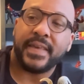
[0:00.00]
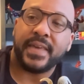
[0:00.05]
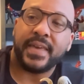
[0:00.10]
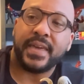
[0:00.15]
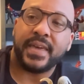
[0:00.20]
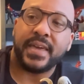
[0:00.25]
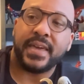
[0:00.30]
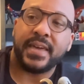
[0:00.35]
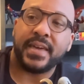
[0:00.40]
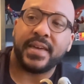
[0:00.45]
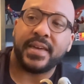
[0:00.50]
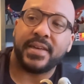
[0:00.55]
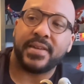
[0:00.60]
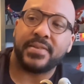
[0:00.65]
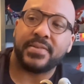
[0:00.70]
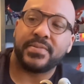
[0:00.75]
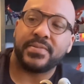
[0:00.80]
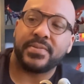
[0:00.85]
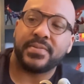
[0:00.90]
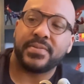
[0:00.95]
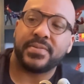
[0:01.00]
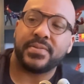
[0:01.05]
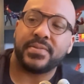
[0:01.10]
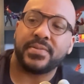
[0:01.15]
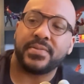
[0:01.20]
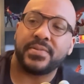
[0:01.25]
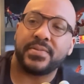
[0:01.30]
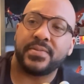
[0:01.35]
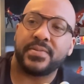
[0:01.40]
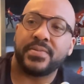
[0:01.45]
and
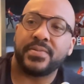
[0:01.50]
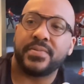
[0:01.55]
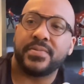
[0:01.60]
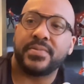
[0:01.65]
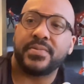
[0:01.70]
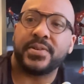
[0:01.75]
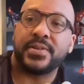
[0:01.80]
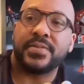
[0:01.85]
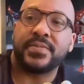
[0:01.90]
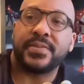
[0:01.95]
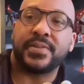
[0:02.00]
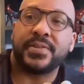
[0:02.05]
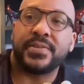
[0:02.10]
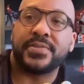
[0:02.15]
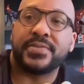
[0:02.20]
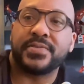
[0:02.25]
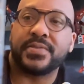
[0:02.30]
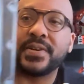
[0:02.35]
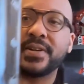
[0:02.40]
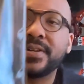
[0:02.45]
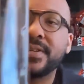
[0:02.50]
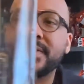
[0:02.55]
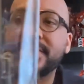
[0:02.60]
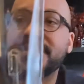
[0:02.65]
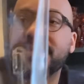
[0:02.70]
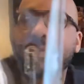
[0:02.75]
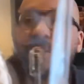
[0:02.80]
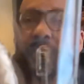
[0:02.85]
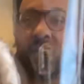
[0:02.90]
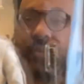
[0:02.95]
one of Ultron's
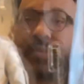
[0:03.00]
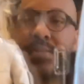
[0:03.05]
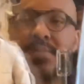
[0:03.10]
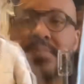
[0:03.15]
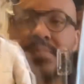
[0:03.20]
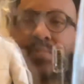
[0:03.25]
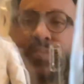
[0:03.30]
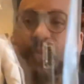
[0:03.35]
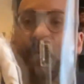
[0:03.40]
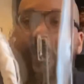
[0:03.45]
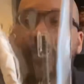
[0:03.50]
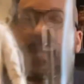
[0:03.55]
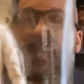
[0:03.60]
arms.